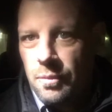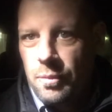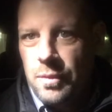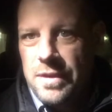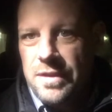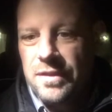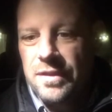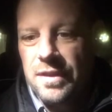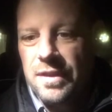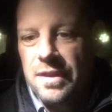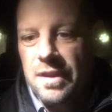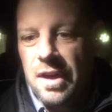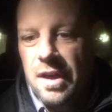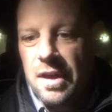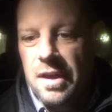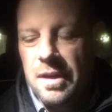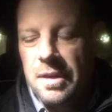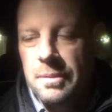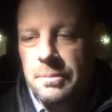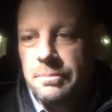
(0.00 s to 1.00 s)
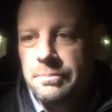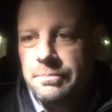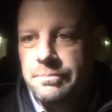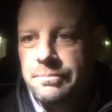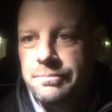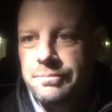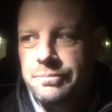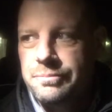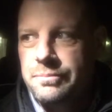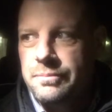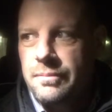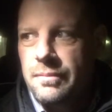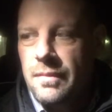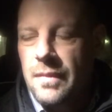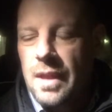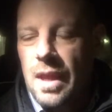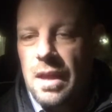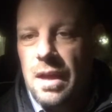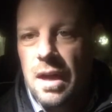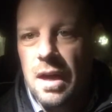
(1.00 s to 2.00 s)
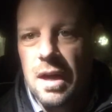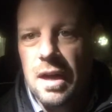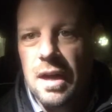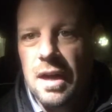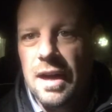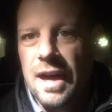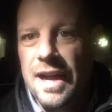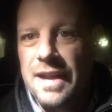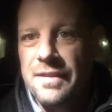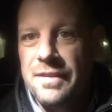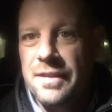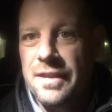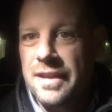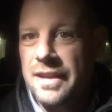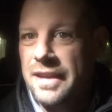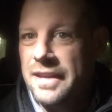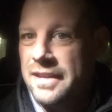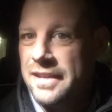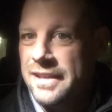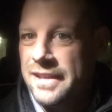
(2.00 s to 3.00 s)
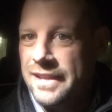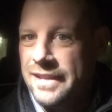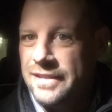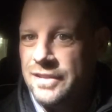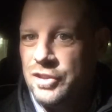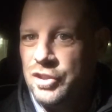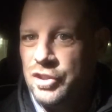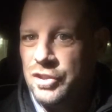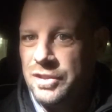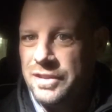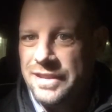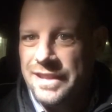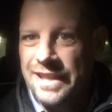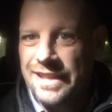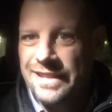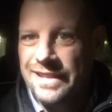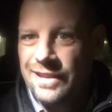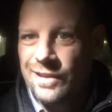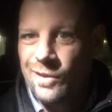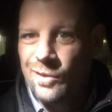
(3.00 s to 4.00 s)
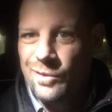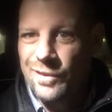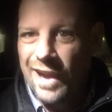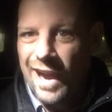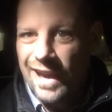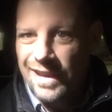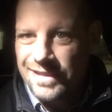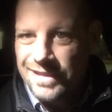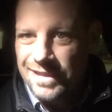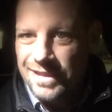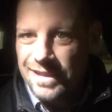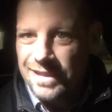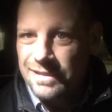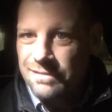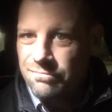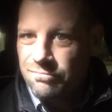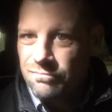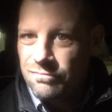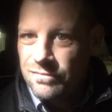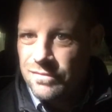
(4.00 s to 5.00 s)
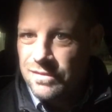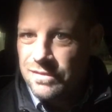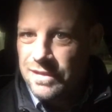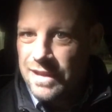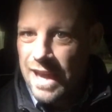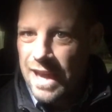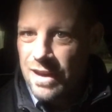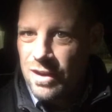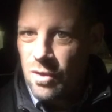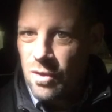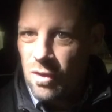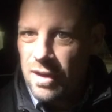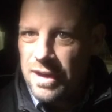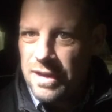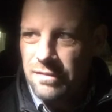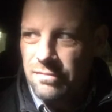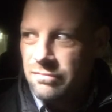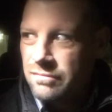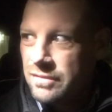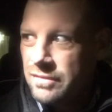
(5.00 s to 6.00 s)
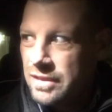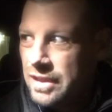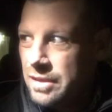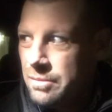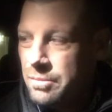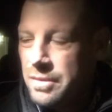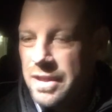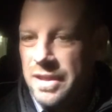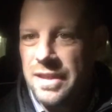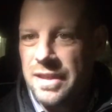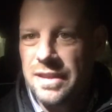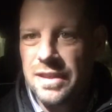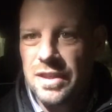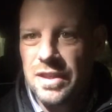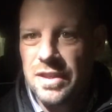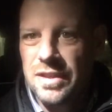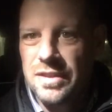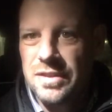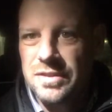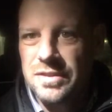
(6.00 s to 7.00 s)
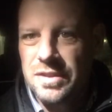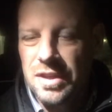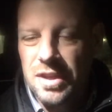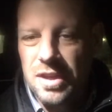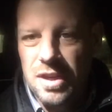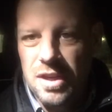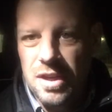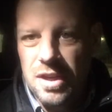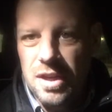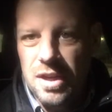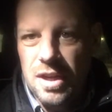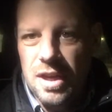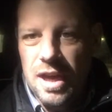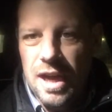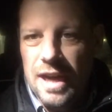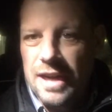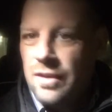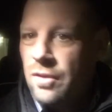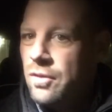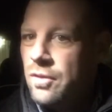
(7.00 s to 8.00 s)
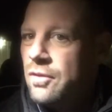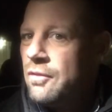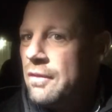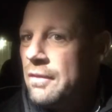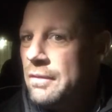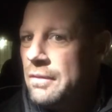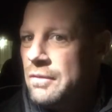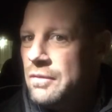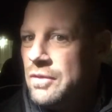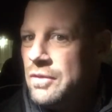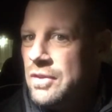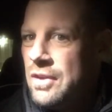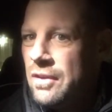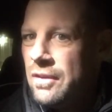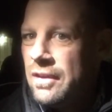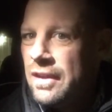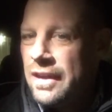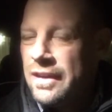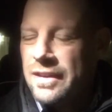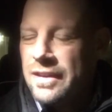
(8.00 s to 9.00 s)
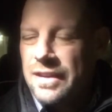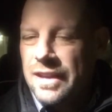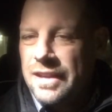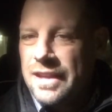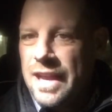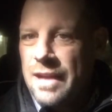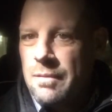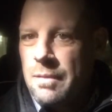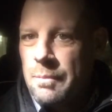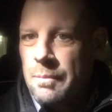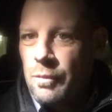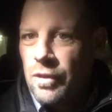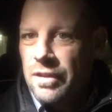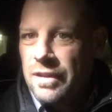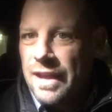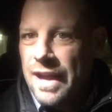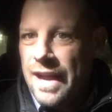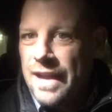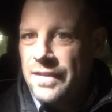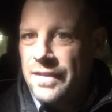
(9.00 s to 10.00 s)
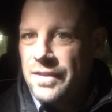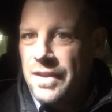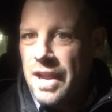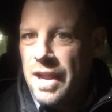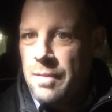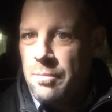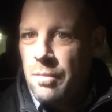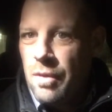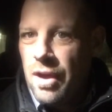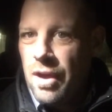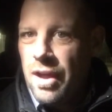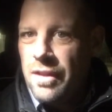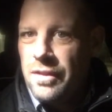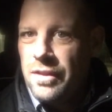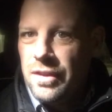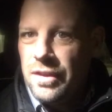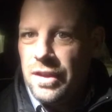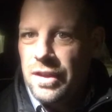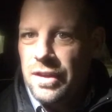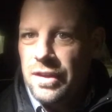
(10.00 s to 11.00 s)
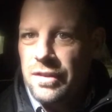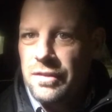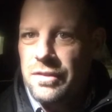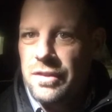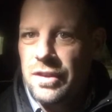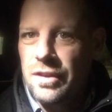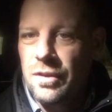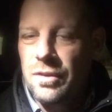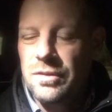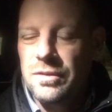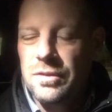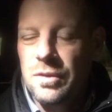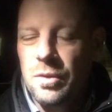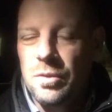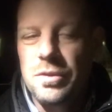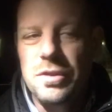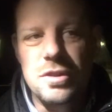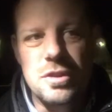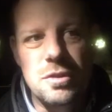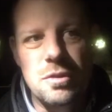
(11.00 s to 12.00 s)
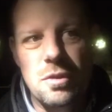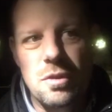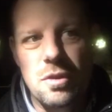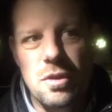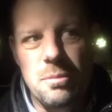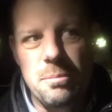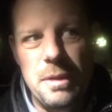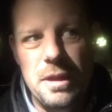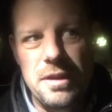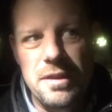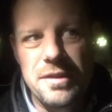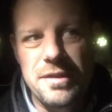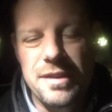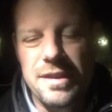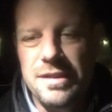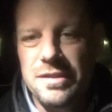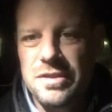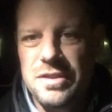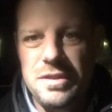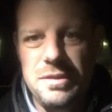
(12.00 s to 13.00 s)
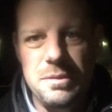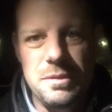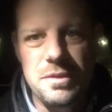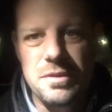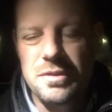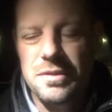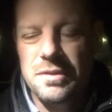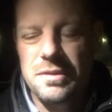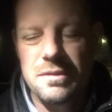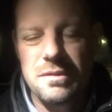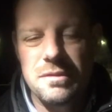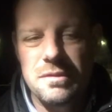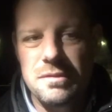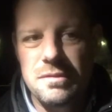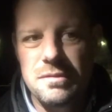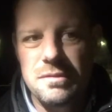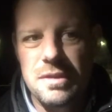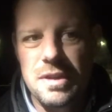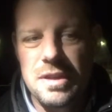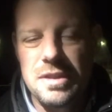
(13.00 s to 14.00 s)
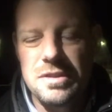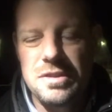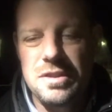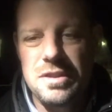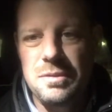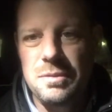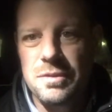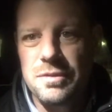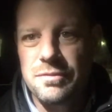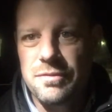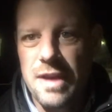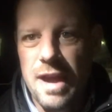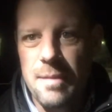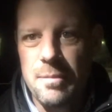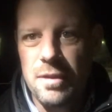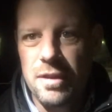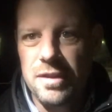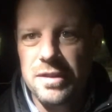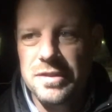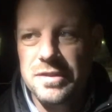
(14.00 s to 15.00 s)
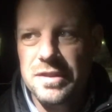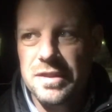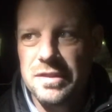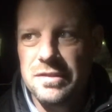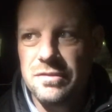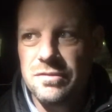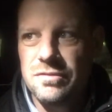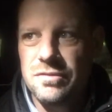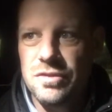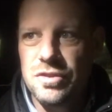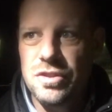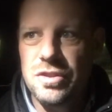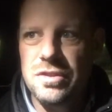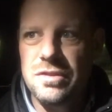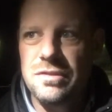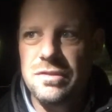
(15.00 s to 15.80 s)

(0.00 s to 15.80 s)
reason I think kids should get their own Oscar category, because I don't know. I can't remember her last name, but the older girl, Millicent, she was fabulous. And